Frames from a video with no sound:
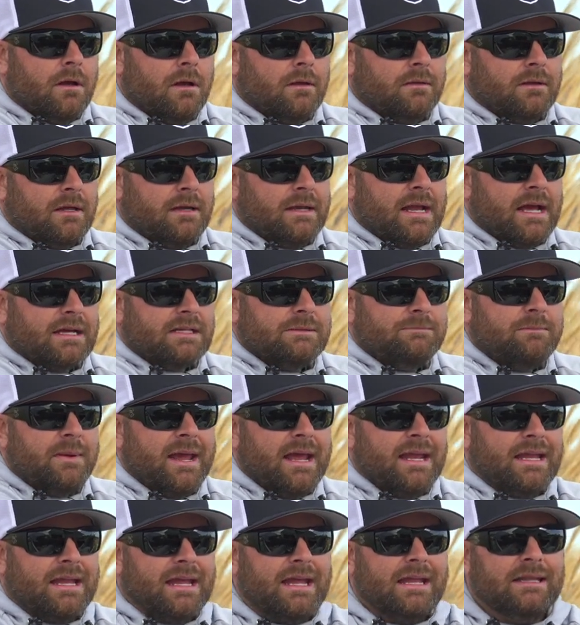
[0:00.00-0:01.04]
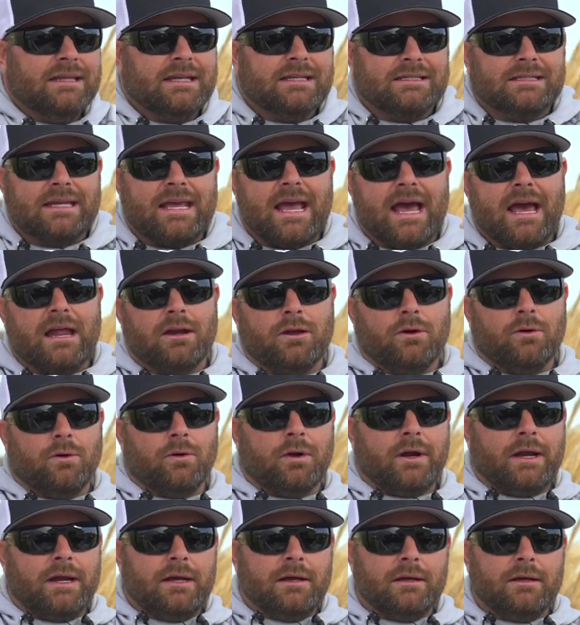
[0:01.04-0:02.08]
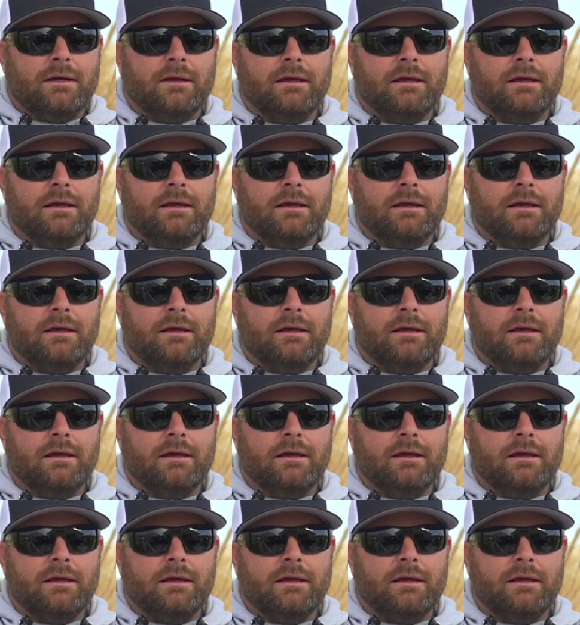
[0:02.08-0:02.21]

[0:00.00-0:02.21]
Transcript: The next bait in this category